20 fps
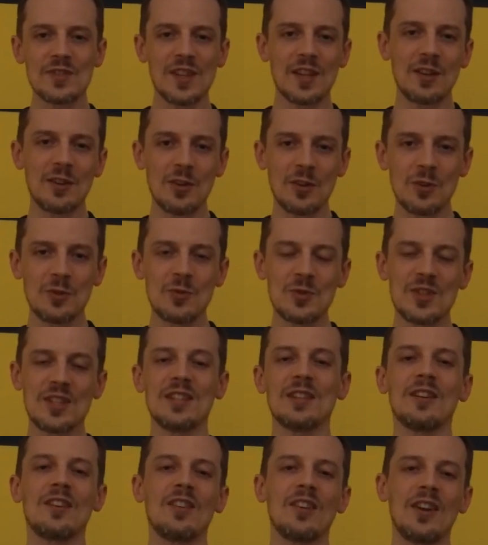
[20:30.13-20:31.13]
then you're
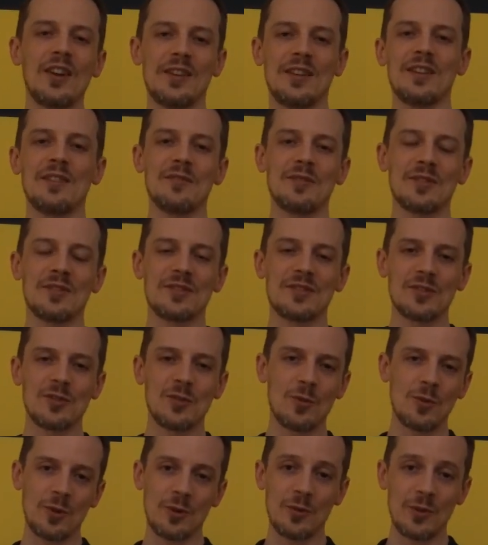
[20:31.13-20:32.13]
losing a lot of
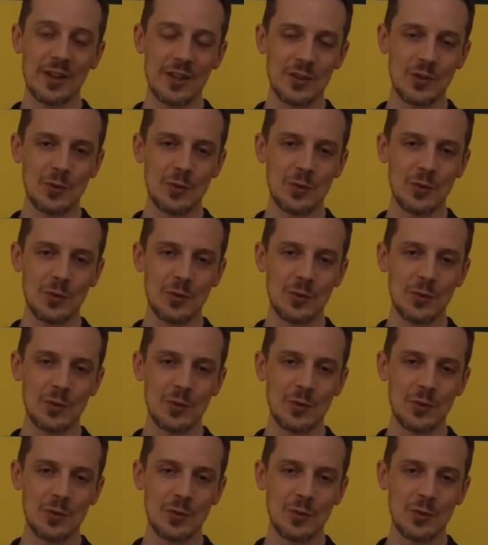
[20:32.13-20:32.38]
cornering